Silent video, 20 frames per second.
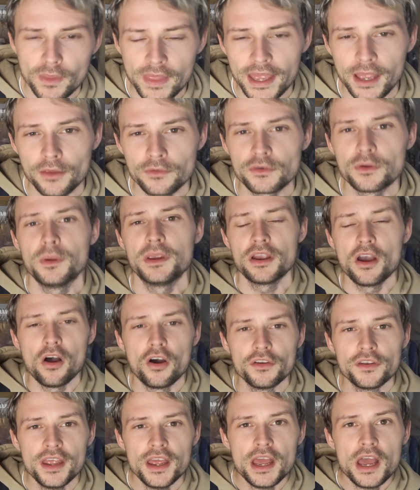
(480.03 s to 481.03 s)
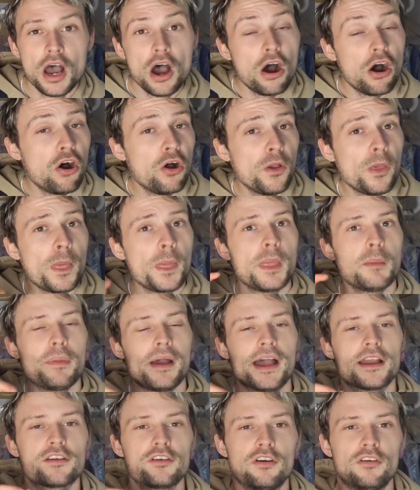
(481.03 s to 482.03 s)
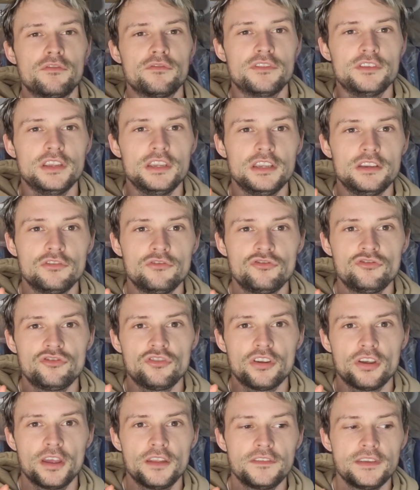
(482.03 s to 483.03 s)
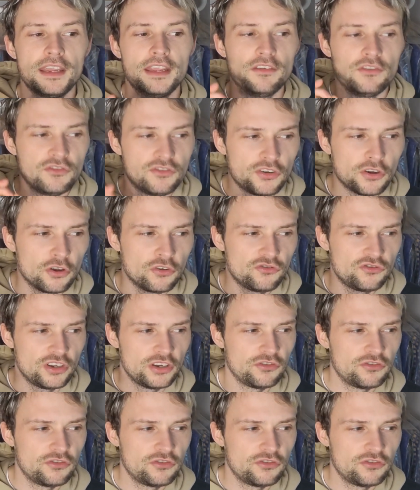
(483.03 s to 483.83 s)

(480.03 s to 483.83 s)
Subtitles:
what the hell's going on the back of the shirt in Dutch,